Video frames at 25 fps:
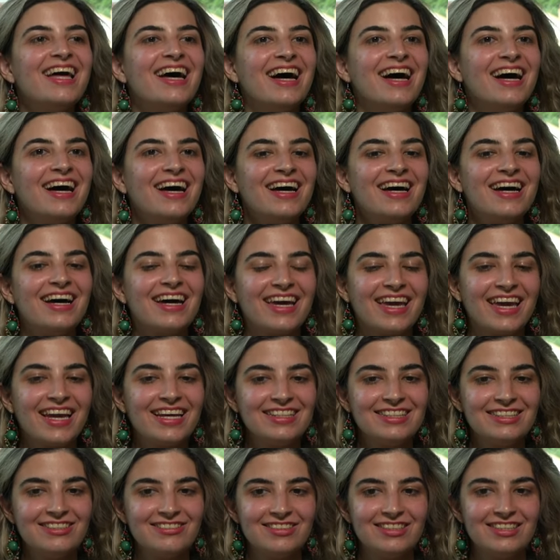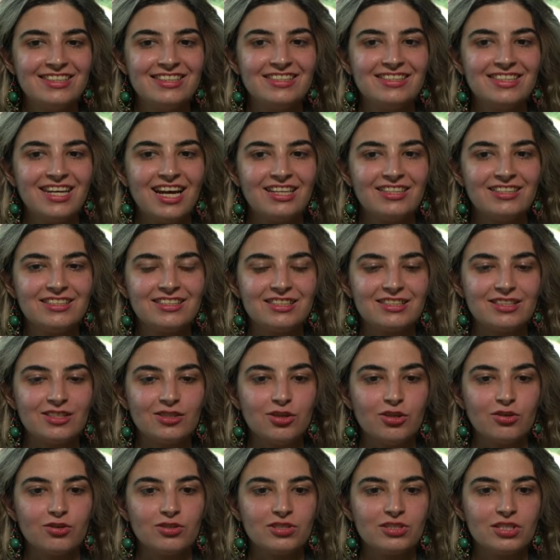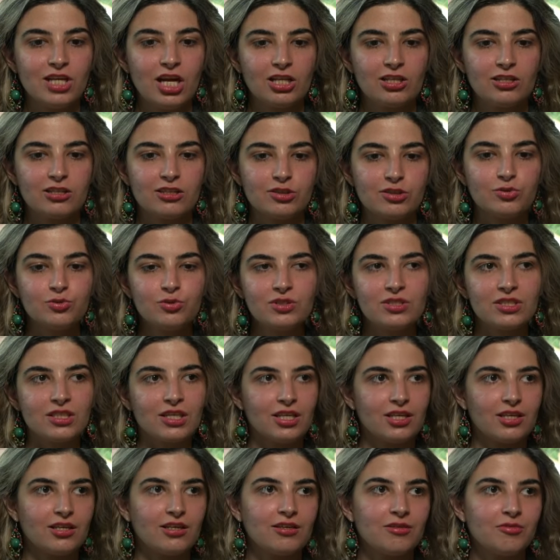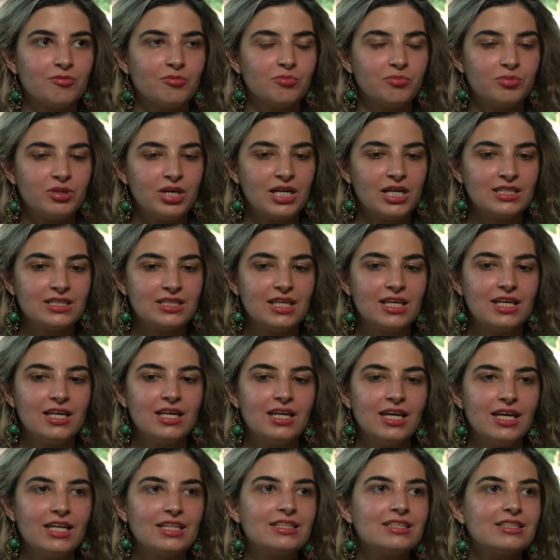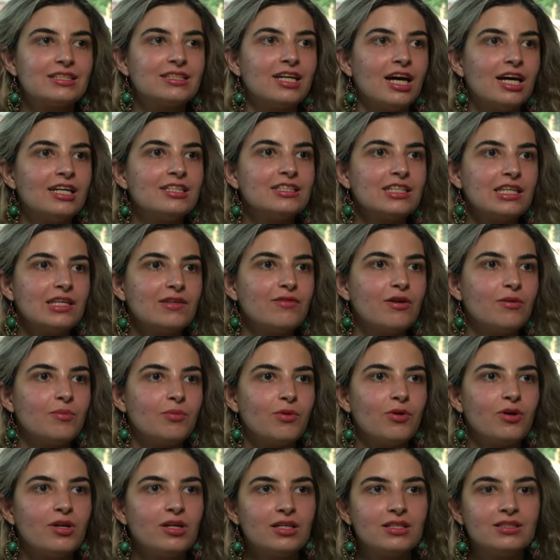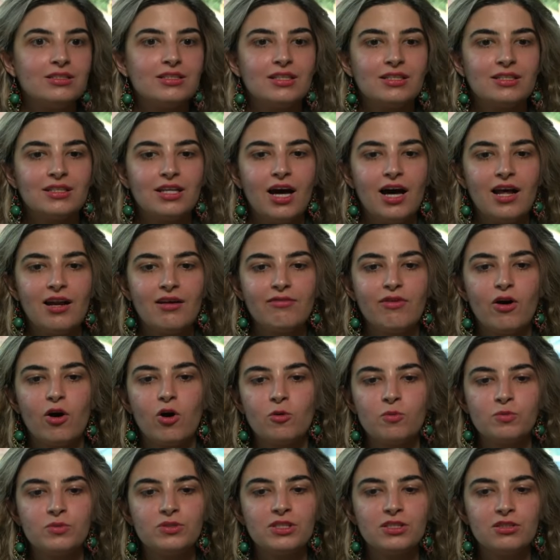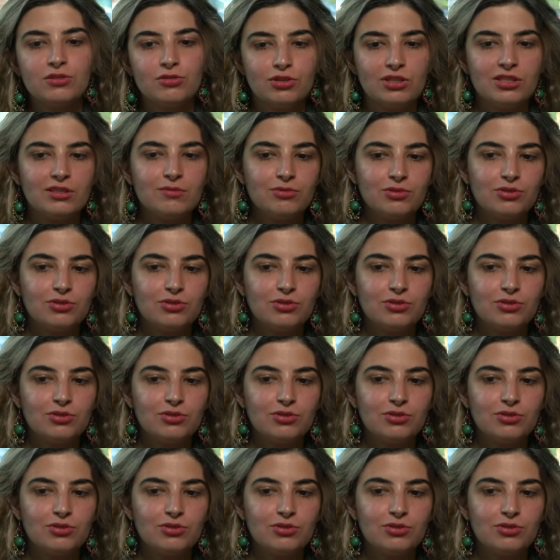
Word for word: uh, a3 is not, you know, it's not losing, but it does give opponent a lot of hopes and dreams